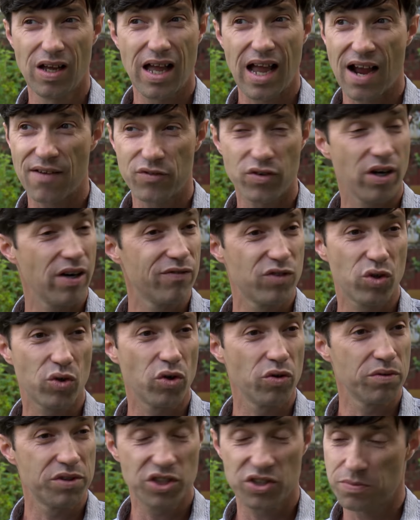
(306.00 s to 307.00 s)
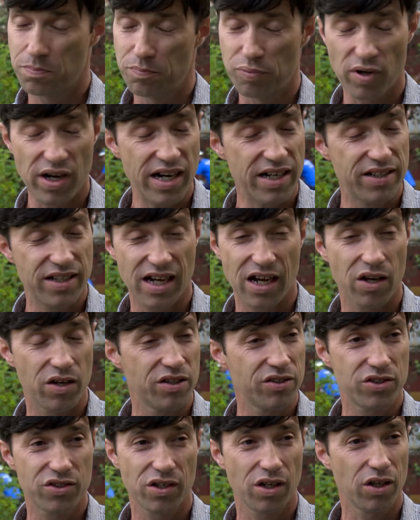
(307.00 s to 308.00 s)
after I've told them, just break down
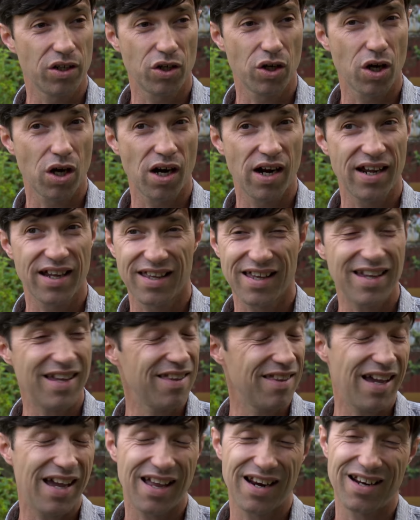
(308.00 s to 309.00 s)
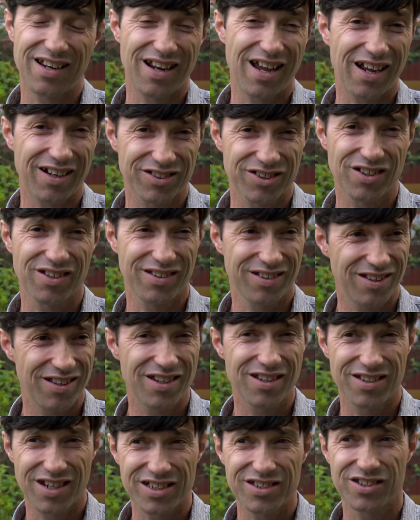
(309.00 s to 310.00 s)
and start crying. That actually,
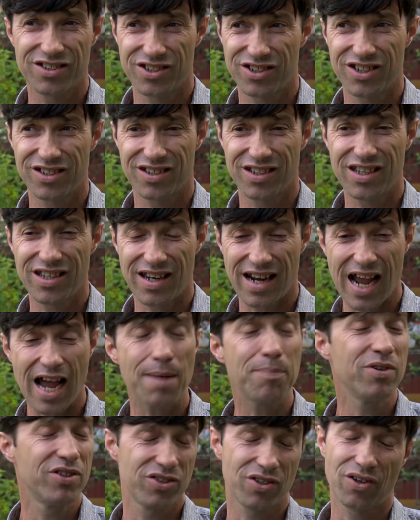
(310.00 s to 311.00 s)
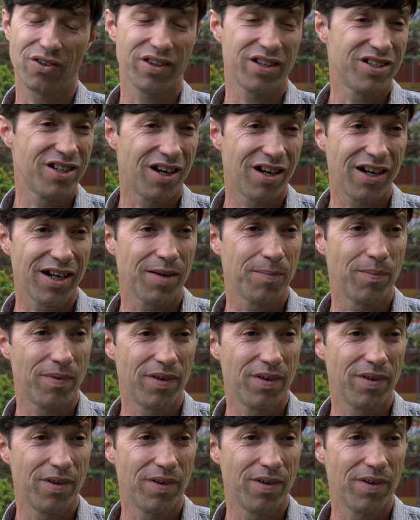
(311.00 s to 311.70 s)
it doesn't just, it happens all the time.